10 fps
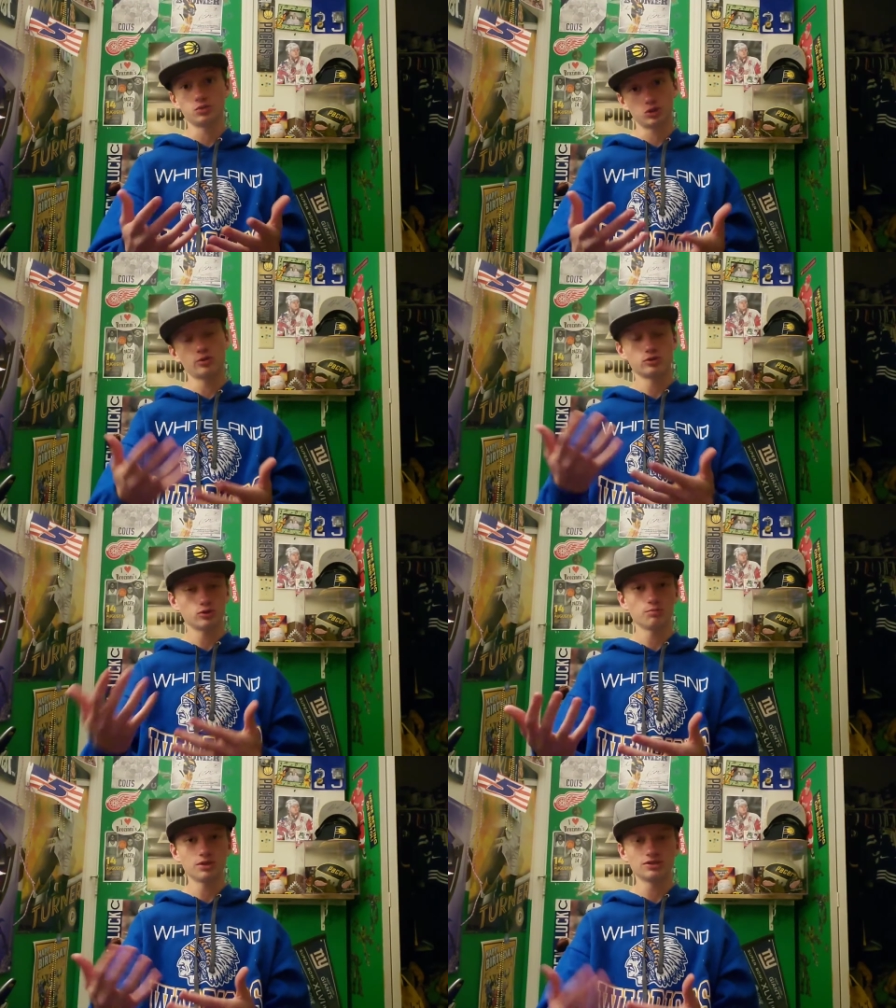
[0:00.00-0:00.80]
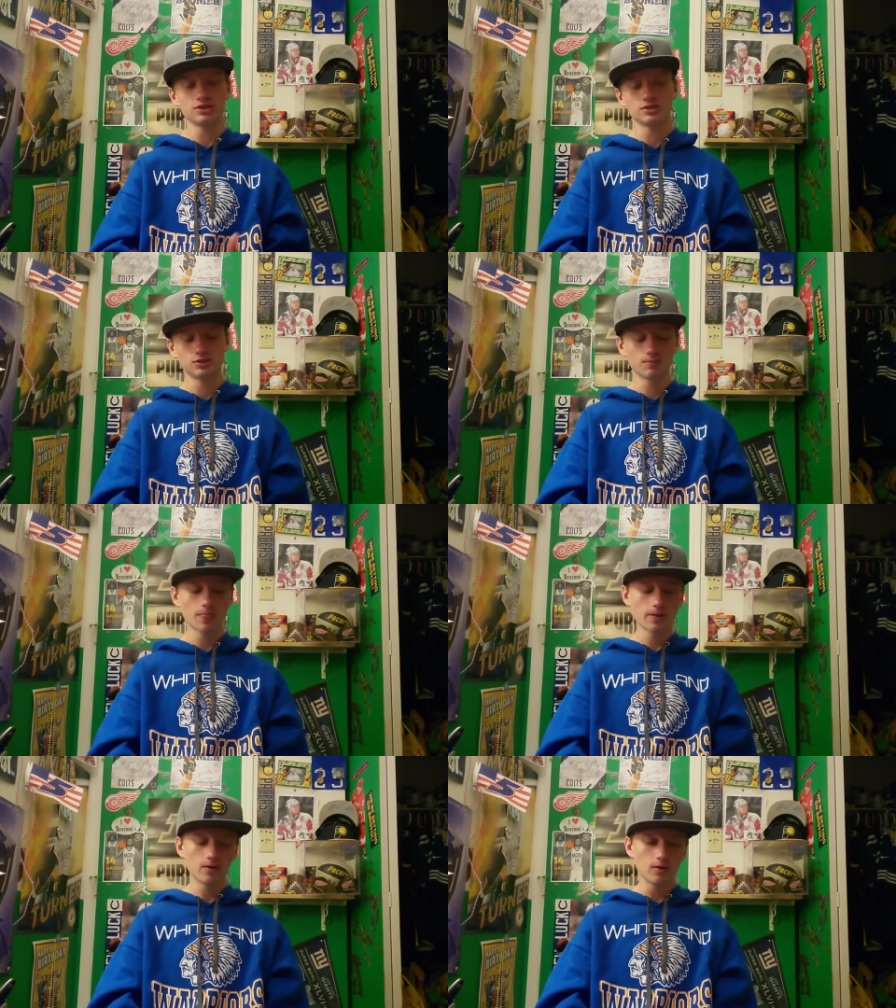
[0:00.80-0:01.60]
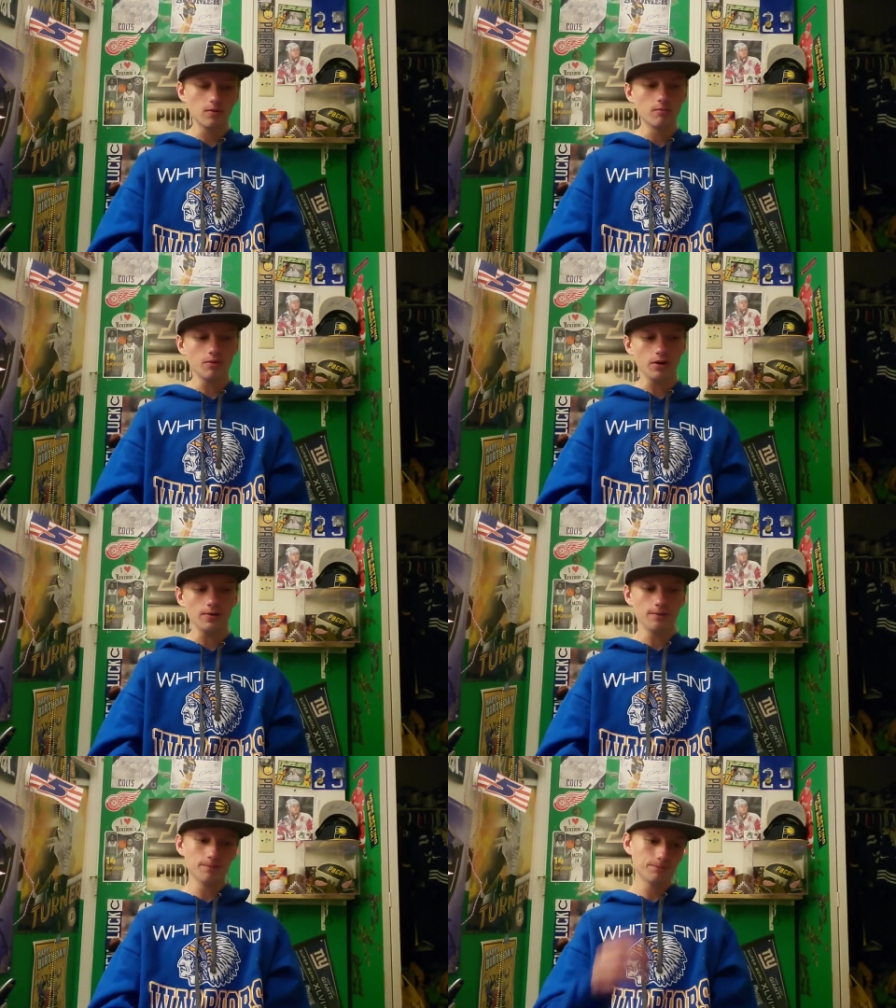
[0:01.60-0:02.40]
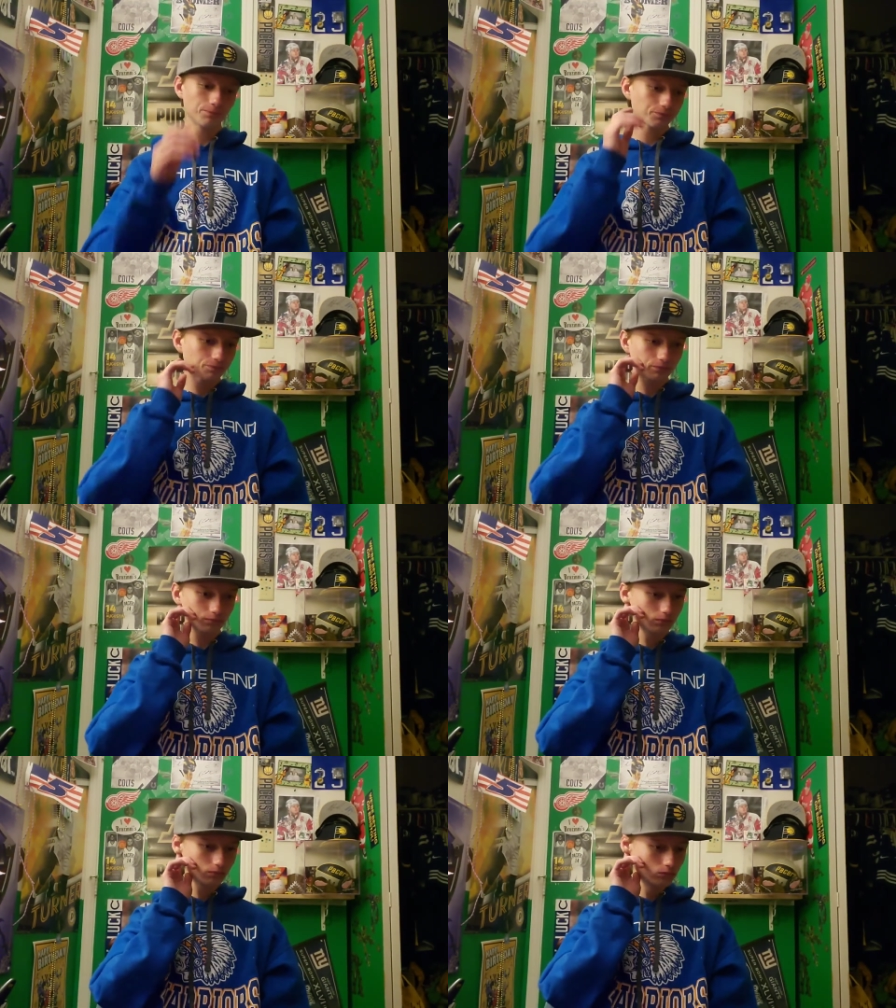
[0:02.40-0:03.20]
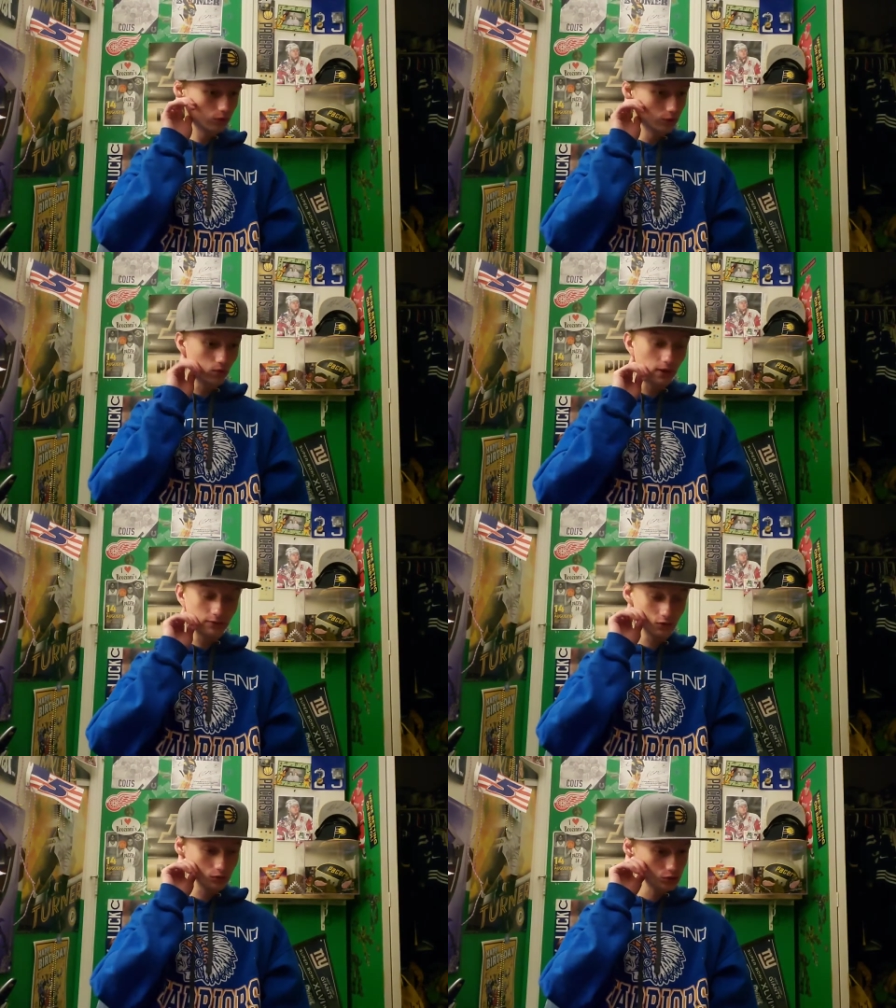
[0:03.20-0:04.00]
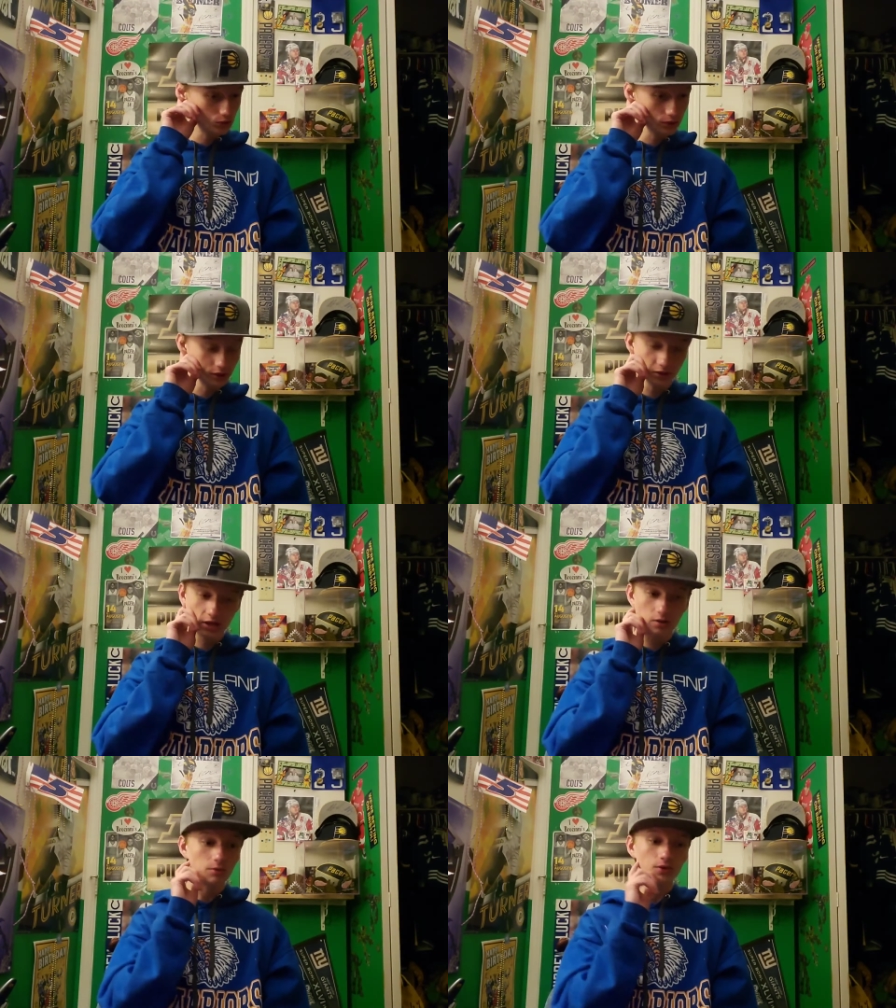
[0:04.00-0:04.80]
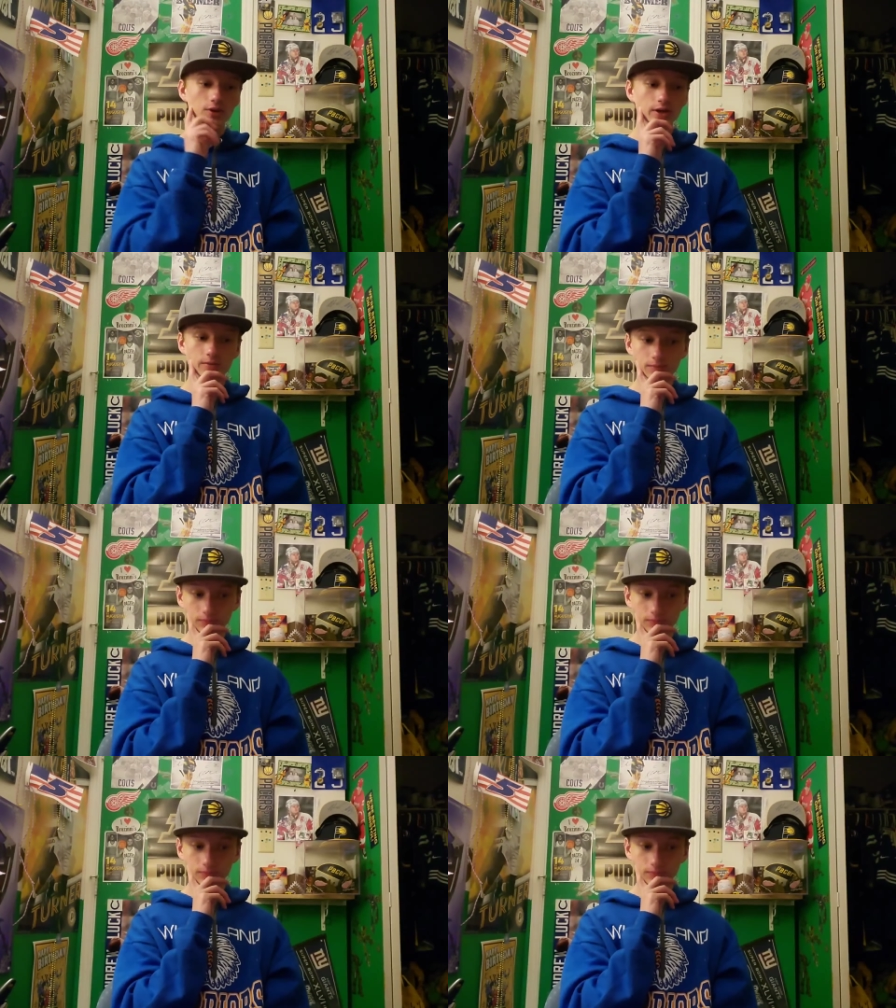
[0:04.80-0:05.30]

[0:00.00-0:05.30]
which hurts your business. But the refs were just really terrible tonight.